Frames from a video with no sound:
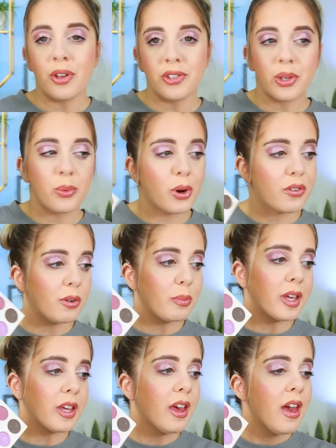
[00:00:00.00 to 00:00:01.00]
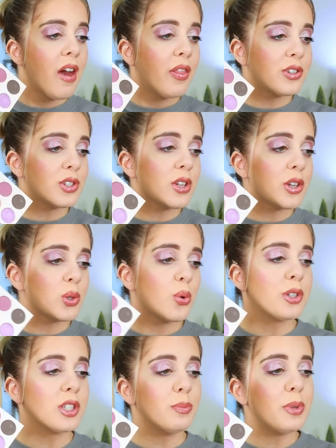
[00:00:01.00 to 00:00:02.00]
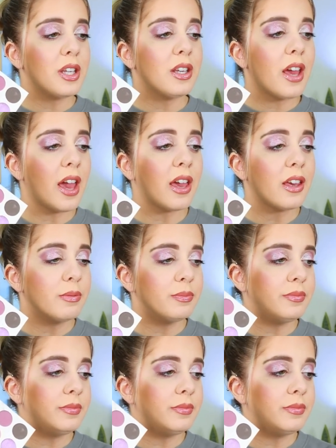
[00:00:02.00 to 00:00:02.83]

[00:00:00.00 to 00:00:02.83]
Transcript: necessarily work for me. This is also going to be a,